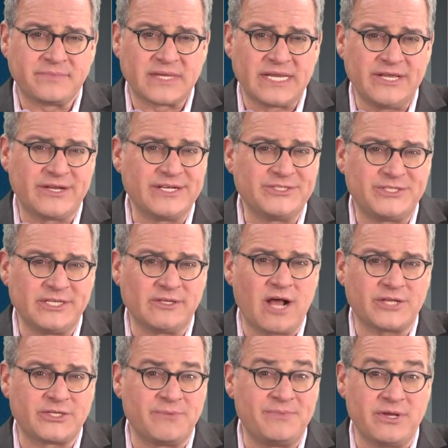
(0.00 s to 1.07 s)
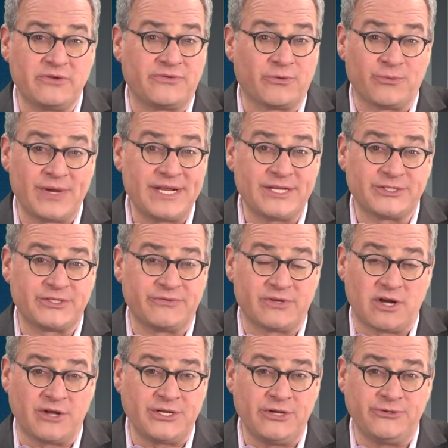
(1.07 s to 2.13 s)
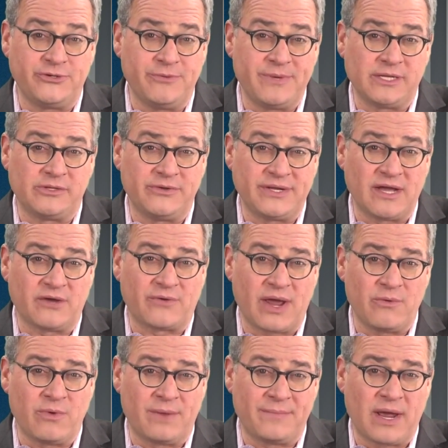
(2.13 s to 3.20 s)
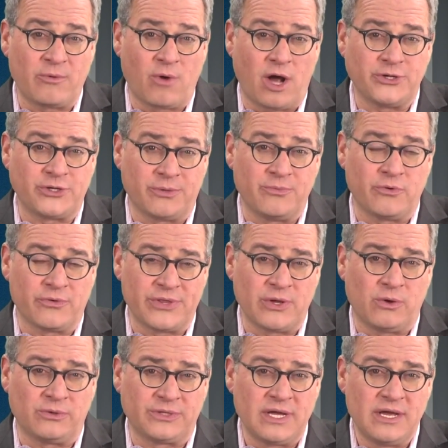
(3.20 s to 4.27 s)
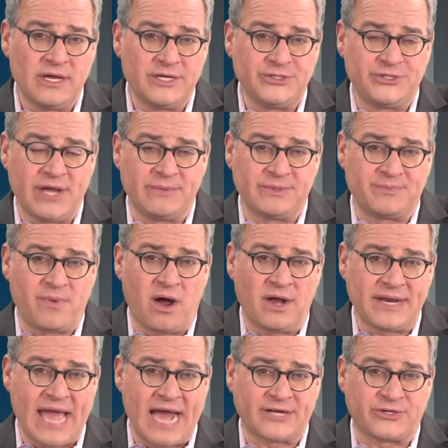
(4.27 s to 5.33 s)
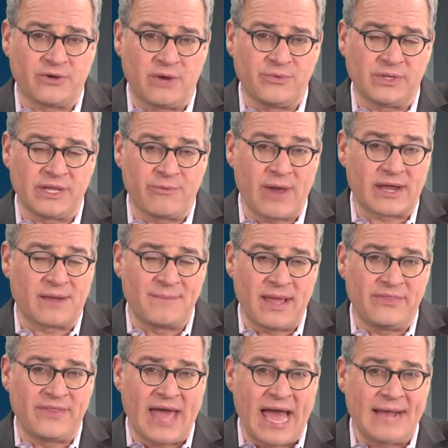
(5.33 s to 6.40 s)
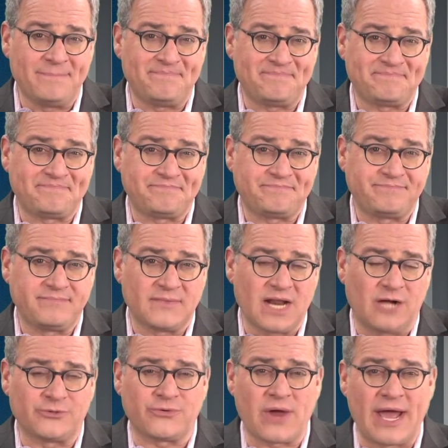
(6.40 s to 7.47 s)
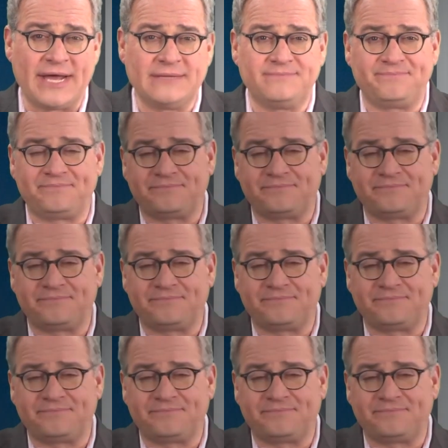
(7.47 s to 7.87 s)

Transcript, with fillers: You can see lots of beautiful readings of it on YouTube, including a great one by Roger Moore, the old James Bond actor. I really recommend that. I'll try it.